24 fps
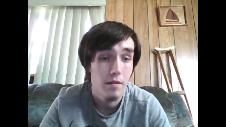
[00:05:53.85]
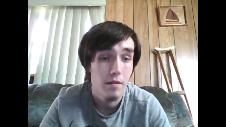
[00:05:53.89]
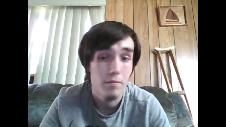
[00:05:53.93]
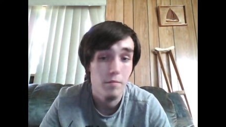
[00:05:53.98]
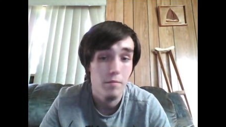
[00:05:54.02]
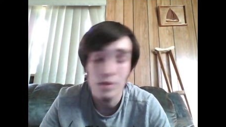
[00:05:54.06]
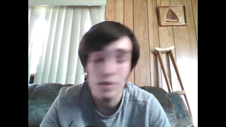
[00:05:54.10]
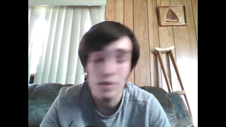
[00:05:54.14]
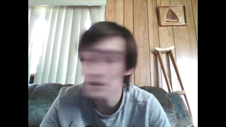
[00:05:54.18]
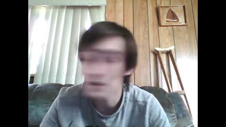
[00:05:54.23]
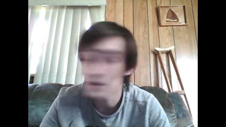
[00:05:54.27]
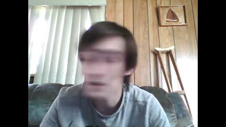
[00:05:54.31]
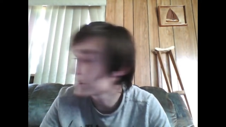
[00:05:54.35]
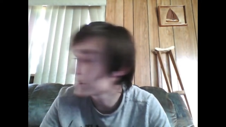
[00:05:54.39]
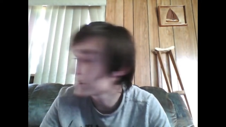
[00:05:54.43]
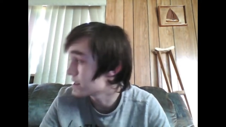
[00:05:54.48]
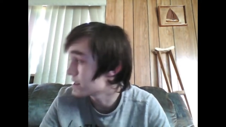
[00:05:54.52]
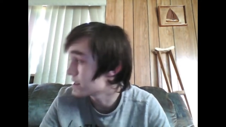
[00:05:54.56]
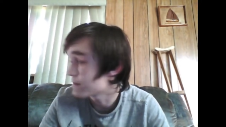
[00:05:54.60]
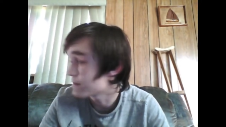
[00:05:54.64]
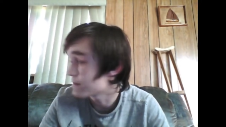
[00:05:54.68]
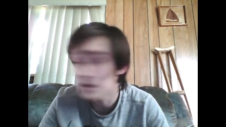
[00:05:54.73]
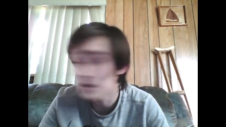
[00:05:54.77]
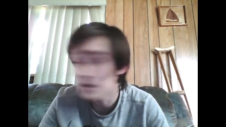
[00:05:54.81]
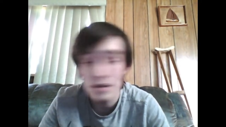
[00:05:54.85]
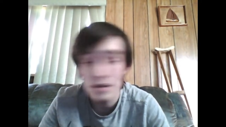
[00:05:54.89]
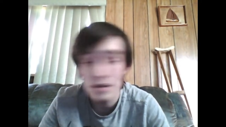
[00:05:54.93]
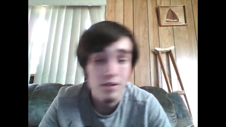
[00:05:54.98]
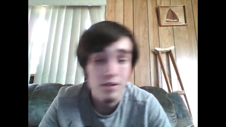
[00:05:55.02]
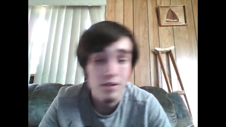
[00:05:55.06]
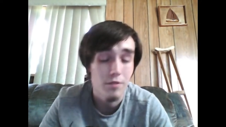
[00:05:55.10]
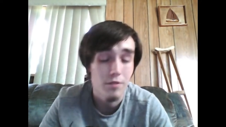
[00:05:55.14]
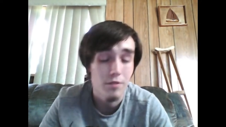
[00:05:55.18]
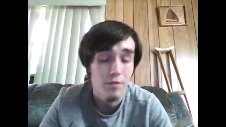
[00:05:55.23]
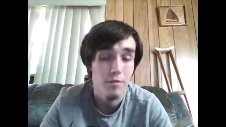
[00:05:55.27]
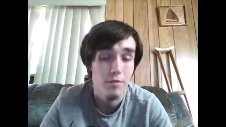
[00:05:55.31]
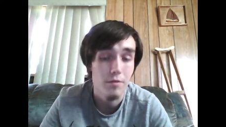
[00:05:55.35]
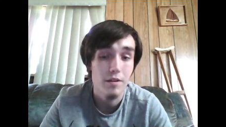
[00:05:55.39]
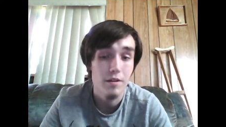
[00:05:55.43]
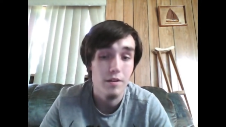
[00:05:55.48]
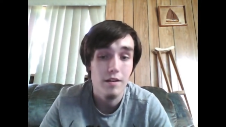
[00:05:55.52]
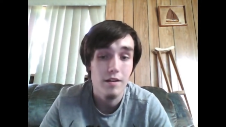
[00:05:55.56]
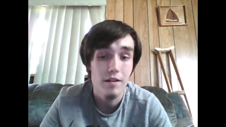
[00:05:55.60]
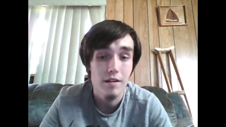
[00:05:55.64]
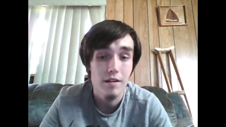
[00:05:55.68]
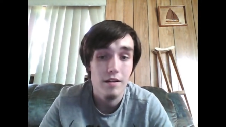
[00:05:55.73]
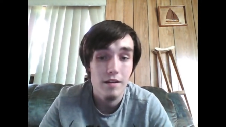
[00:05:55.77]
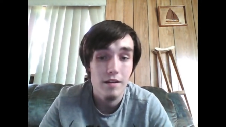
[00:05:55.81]
Plus, it's fun to do,
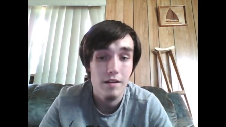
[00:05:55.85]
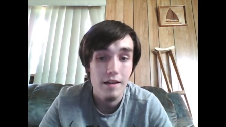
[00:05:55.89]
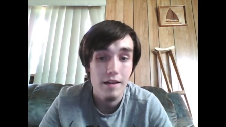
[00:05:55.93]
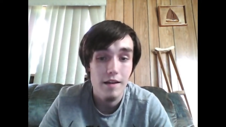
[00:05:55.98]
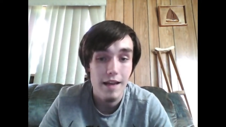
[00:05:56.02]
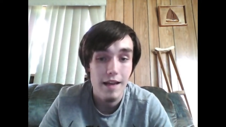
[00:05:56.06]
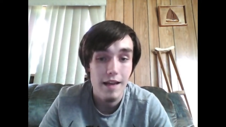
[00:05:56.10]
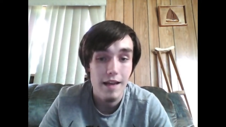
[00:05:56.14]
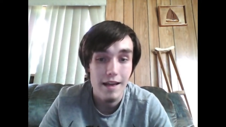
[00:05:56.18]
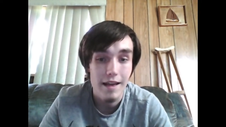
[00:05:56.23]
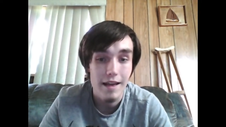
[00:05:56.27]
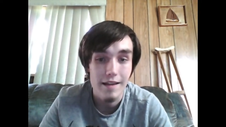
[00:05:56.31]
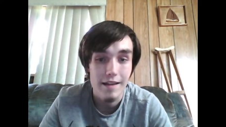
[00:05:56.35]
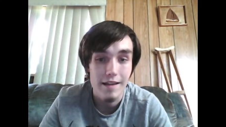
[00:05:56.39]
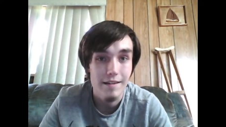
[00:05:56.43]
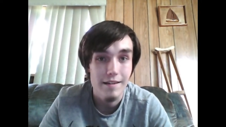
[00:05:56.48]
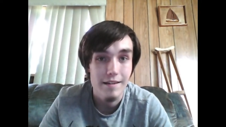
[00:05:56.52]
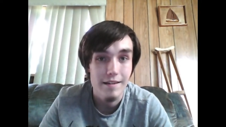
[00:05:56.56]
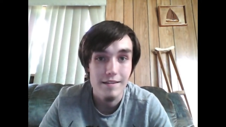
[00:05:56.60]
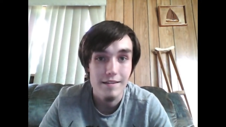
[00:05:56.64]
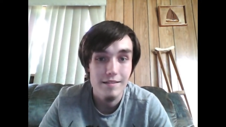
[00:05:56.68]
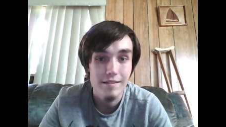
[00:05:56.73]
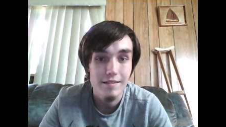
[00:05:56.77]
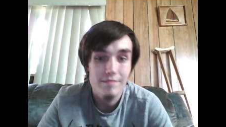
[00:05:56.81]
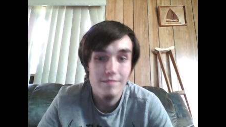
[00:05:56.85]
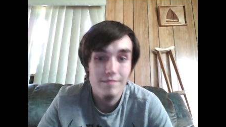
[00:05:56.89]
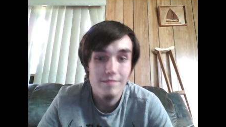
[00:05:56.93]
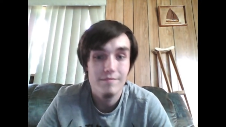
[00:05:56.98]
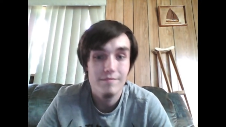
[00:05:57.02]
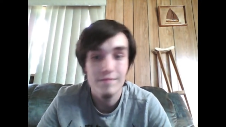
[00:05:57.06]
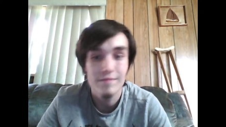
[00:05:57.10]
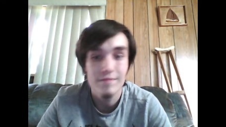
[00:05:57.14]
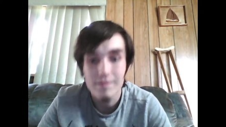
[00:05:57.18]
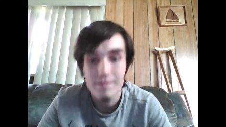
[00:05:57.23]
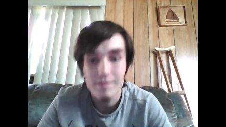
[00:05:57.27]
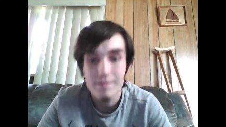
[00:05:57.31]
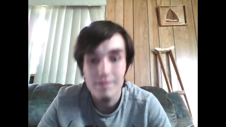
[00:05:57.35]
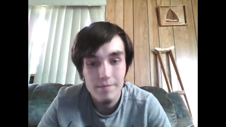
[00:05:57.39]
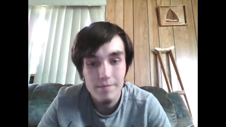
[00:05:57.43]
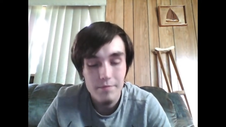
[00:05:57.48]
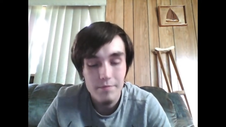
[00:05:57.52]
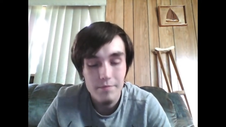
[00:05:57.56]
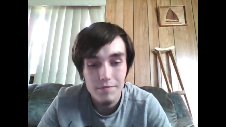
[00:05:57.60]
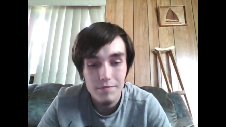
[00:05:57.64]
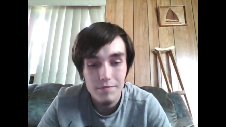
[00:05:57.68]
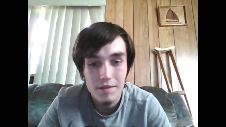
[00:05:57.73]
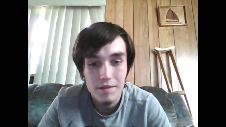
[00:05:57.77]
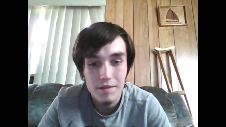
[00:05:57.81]
and
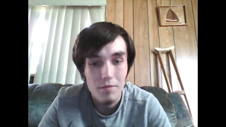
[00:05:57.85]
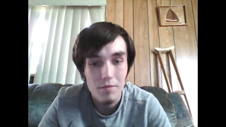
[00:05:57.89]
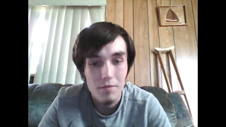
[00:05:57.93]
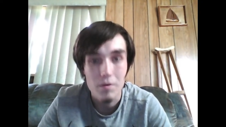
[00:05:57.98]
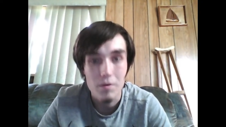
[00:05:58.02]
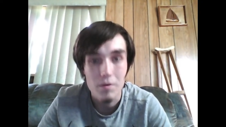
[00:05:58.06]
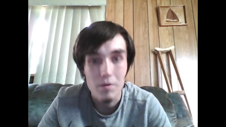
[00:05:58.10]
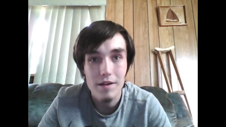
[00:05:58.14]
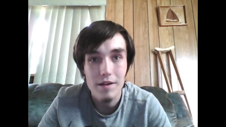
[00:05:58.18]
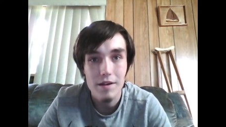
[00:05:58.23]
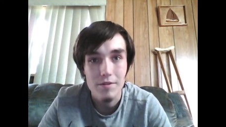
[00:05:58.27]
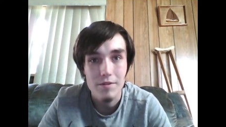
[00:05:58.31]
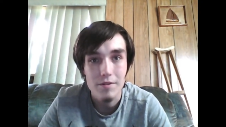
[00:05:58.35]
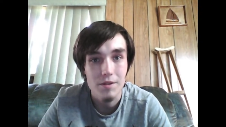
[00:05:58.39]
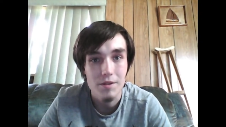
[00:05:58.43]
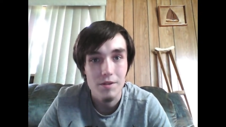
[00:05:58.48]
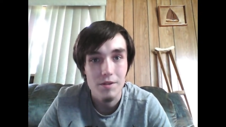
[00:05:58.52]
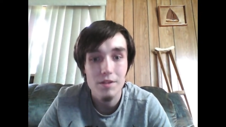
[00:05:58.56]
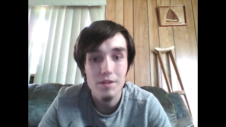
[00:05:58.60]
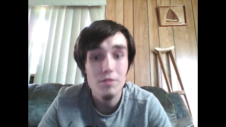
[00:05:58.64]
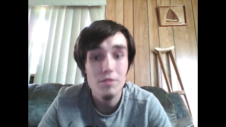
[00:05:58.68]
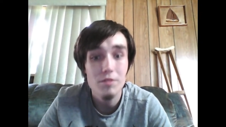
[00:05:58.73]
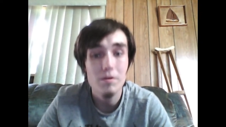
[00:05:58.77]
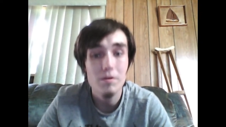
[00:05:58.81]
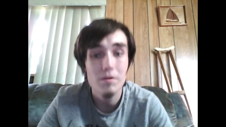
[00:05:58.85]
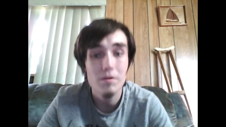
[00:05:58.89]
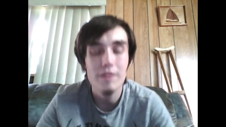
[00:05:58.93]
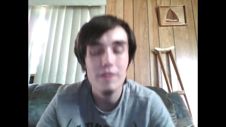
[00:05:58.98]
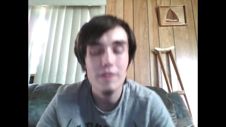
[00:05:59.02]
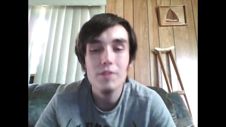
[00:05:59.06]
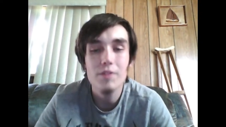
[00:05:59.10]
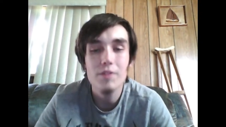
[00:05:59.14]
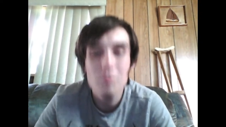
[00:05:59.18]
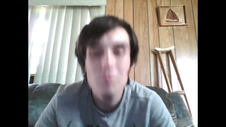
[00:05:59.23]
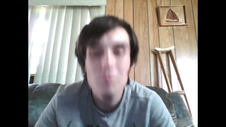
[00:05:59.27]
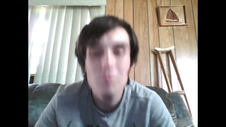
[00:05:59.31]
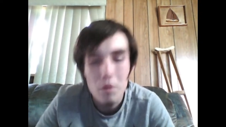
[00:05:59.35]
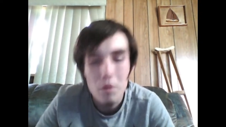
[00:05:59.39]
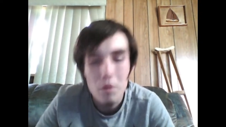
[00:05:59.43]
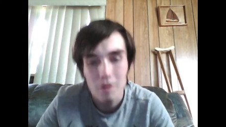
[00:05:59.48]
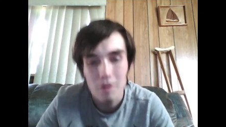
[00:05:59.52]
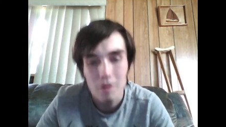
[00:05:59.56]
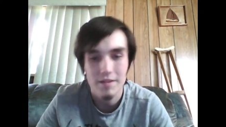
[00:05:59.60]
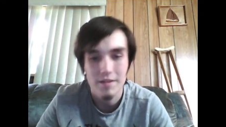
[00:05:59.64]
whatever. You can do whatever you want.